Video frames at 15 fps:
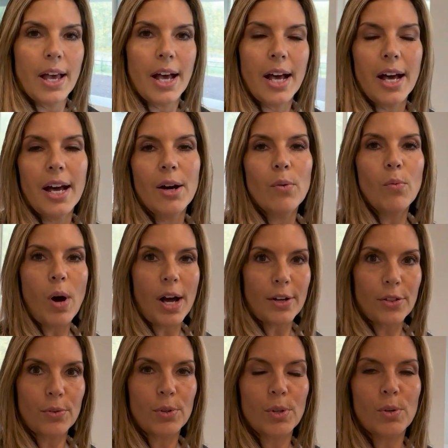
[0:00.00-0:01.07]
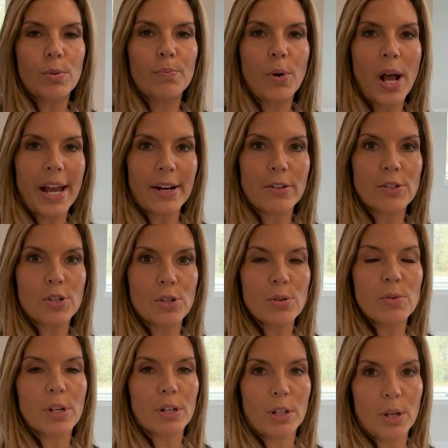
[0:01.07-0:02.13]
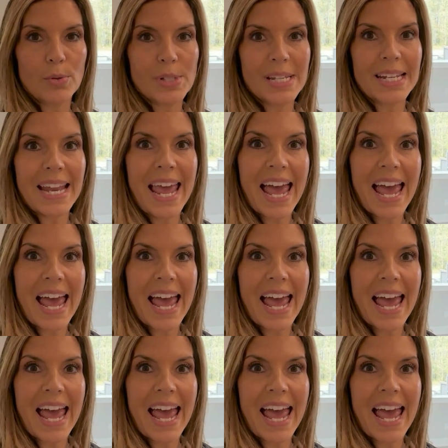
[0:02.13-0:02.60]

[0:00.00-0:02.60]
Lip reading: walkthrough prior to the closing